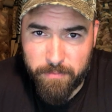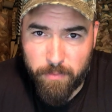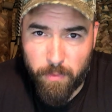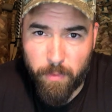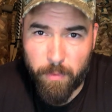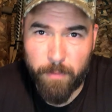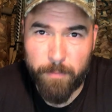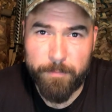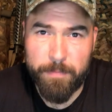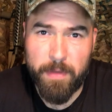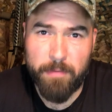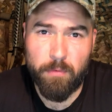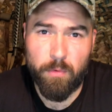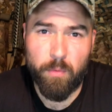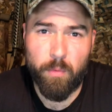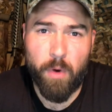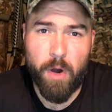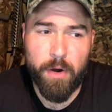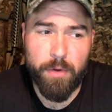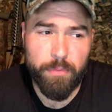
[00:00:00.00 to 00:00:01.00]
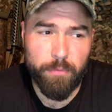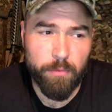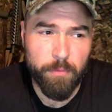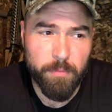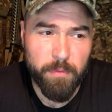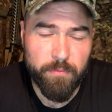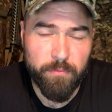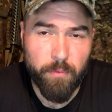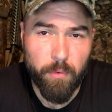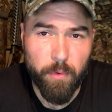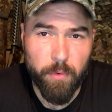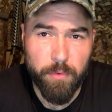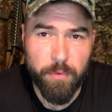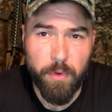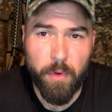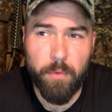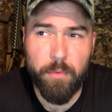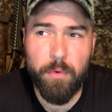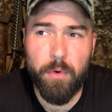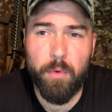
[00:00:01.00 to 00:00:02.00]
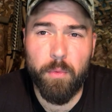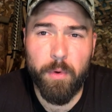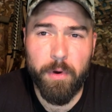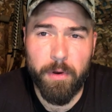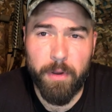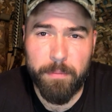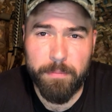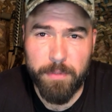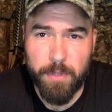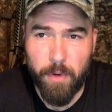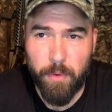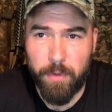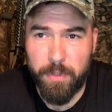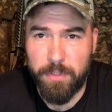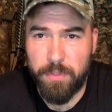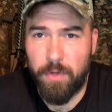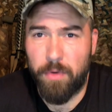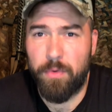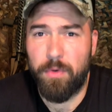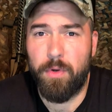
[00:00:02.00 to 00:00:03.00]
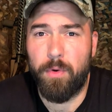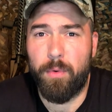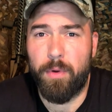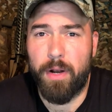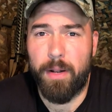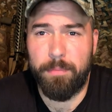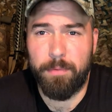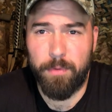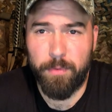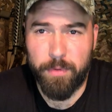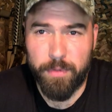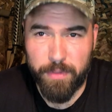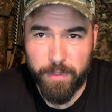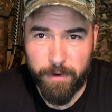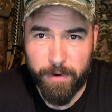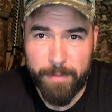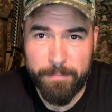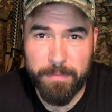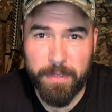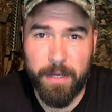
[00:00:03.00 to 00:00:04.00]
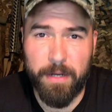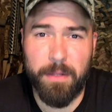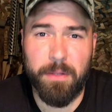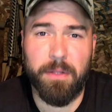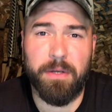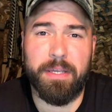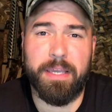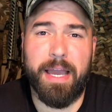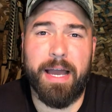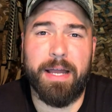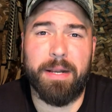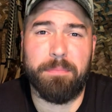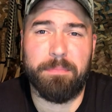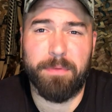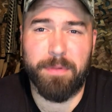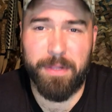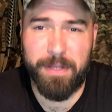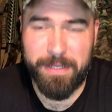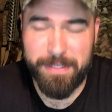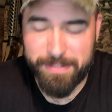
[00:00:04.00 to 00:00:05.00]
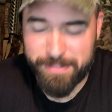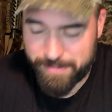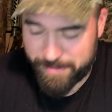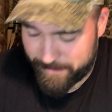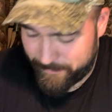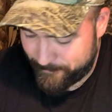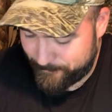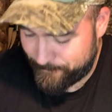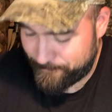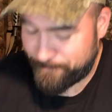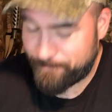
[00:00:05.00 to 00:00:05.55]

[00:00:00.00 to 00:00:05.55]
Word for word: before, never walked through before, don't know where I'm going, don't know what I'm doing there, I'm going to look out of place.